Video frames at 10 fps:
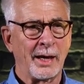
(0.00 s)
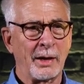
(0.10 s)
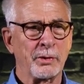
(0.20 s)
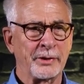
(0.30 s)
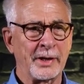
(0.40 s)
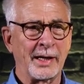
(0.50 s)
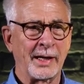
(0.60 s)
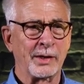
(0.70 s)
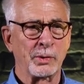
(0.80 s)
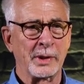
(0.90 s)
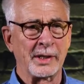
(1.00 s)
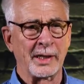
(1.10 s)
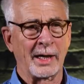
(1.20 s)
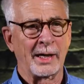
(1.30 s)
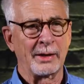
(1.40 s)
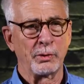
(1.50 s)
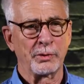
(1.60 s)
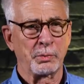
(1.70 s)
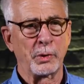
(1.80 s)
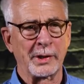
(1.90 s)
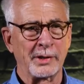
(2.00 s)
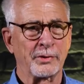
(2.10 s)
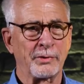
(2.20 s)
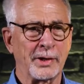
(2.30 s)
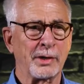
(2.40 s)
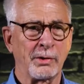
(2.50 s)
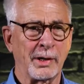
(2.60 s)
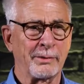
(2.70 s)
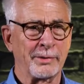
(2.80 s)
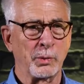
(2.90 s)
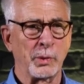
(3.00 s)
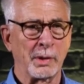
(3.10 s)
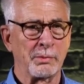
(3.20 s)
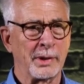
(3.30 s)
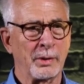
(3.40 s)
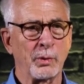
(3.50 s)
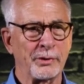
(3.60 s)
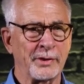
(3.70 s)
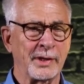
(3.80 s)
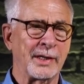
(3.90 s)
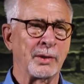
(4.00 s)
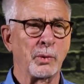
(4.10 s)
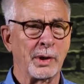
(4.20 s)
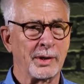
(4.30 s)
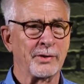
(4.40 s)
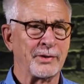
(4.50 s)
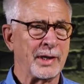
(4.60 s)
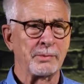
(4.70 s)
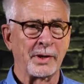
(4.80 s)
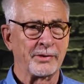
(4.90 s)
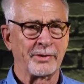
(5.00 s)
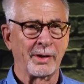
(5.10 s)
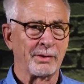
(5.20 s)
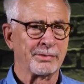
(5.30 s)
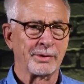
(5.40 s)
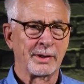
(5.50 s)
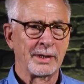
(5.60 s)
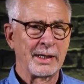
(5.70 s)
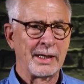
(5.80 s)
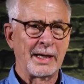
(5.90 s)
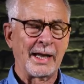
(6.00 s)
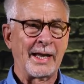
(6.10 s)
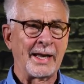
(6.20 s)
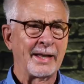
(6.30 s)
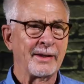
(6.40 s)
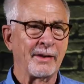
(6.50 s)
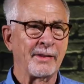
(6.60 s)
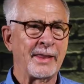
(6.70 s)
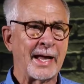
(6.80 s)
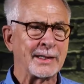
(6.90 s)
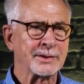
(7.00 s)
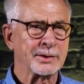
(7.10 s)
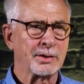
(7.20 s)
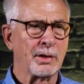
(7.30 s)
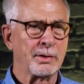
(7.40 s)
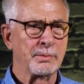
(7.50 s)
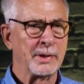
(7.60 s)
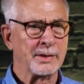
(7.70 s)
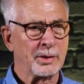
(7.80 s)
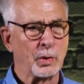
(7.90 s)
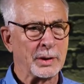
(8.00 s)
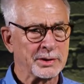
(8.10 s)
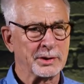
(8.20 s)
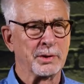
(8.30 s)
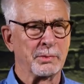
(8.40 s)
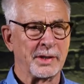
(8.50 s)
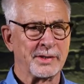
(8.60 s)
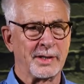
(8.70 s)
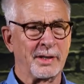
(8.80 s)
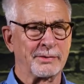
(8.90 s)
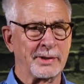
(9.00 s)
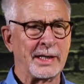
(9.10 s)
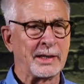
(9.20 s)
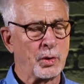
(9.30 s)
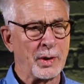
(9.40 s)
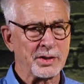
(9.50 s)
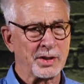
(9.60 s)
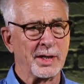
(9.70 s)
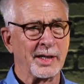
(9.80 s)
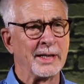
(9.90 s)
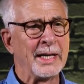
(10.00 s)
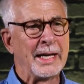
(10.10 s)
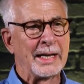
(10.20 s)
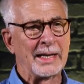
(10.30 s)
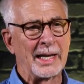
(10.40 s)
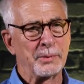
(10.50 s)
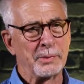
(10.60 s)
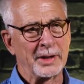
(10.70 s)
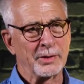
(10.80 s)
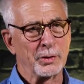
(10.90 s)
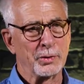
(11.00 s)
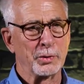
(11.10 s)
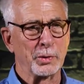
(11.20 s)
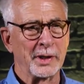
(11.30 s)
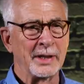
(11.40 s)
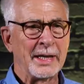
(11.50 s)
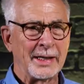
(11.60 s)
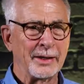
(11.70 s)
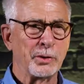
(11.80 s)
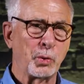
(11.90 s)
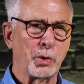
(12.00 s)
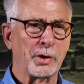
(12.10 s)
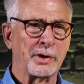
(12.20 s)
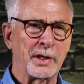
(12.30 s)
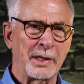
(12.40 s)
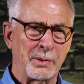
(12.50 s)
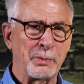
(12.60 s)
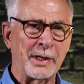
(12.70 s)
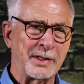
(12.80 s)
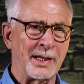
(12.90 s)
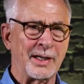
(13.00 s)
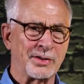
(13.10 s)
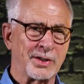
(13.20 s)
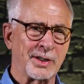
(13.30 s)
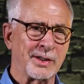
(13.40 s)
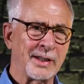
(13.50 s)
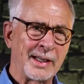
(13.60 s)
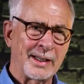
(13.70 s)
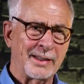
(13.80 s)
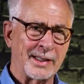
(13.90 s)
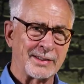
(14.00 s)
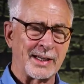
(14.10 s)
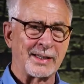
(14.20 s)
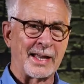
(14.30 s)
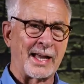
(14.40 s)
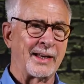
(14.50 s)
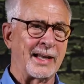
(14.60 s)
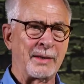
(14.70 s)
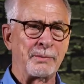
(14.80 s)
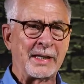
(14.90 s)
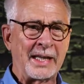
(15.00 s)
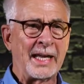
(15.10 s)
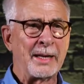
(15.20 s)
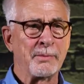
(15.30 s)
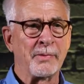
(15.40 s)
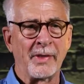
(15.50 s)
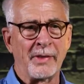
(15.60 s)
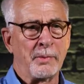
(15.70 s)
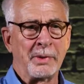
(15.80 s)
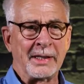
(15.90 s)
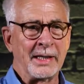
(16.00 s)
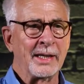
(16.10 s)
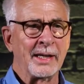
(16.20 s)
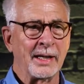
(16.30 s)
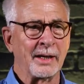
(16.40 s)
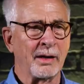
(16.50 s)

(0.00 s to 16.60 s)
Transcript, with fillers: I was an angry guy who was pointing his finger everywhere, but I wasn't anywhere inside myself. And that started me to question myself, and that questioning led me to doing inner work meditation, things like that, and became the beginning